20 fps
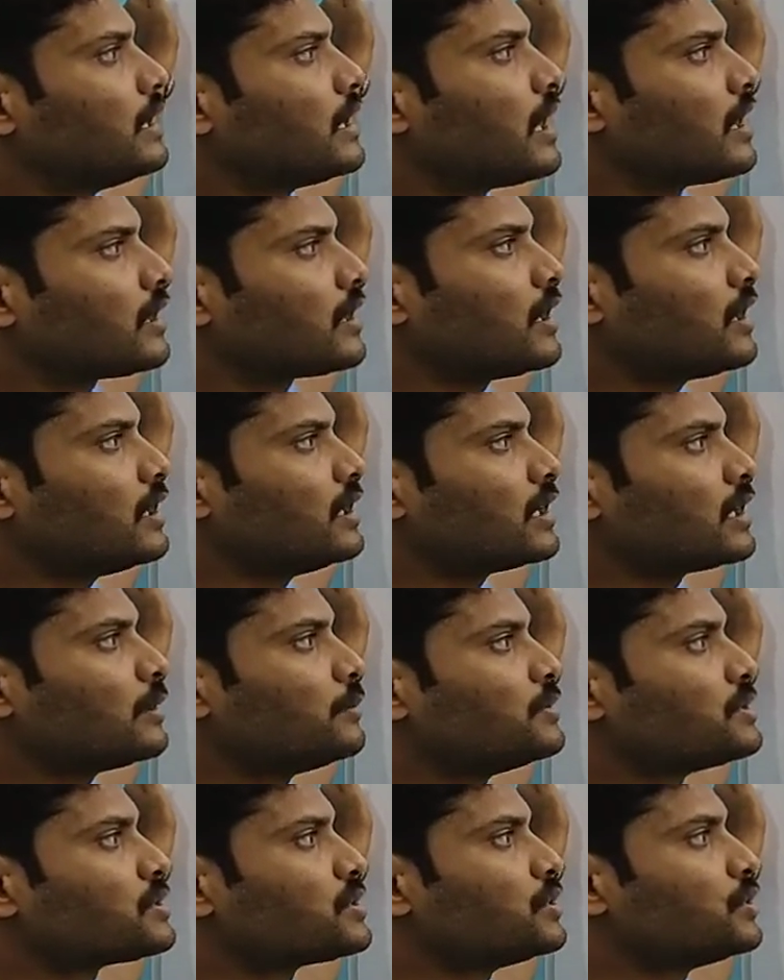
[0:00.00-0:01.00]
in organic
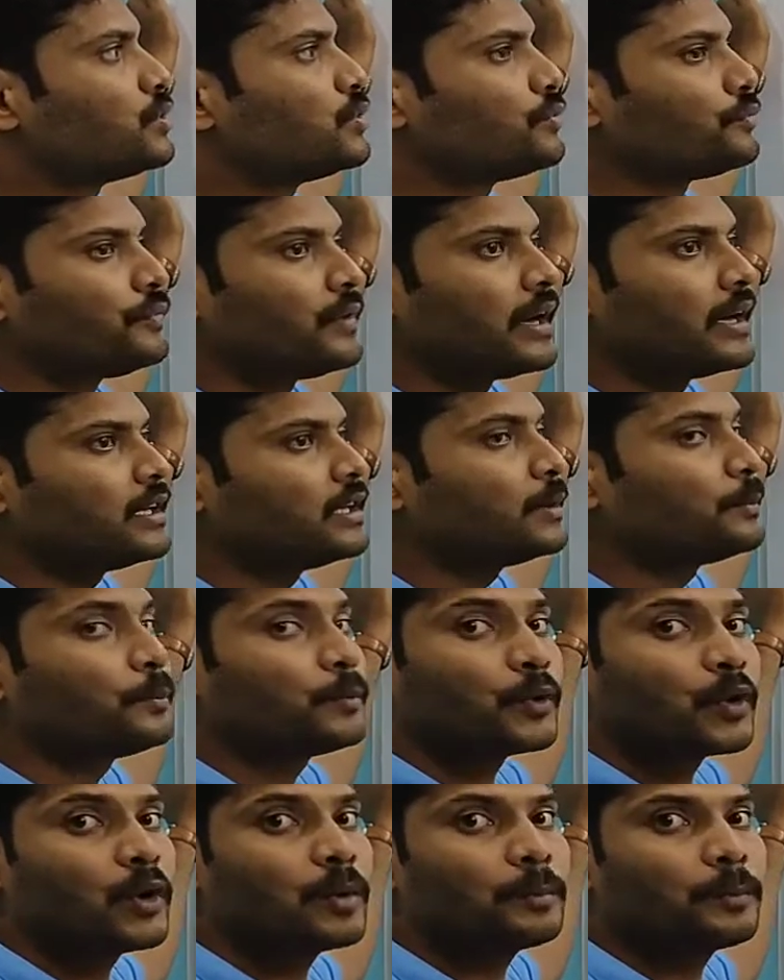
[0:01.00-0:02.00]
chemistry to find the
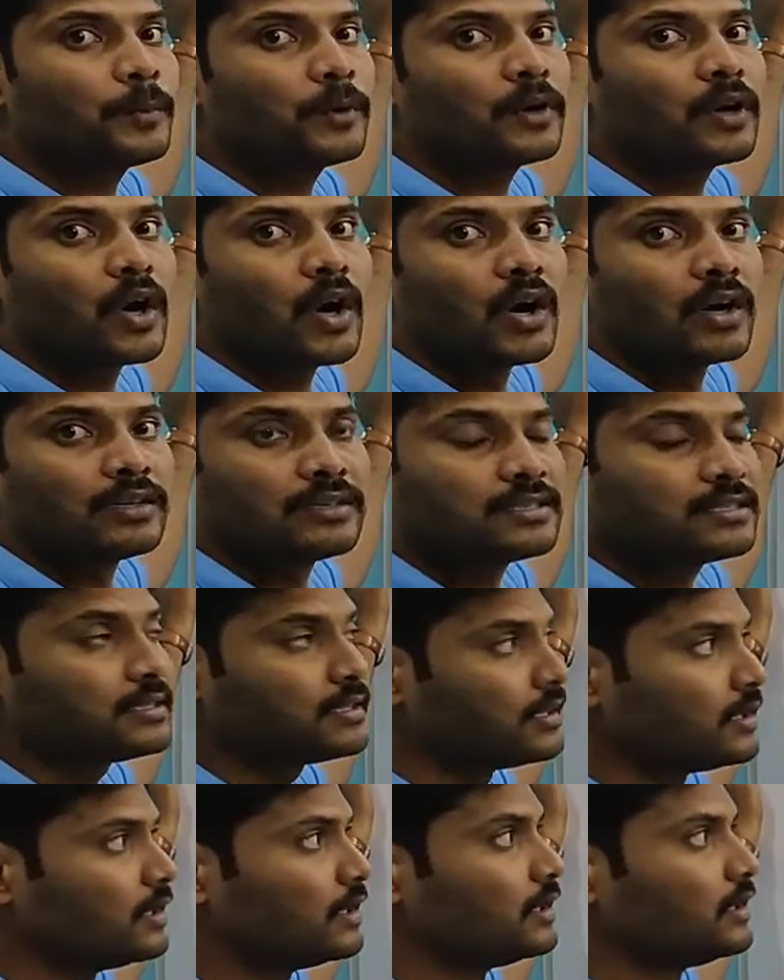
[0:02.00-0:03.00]
proper
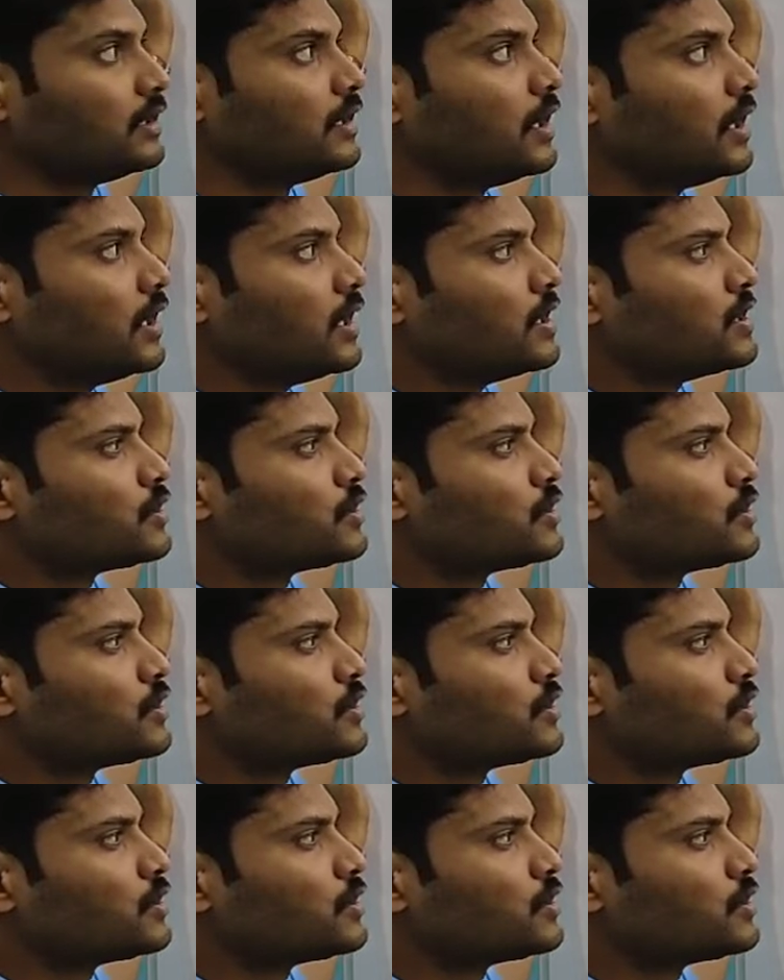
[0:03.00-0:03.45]
answer.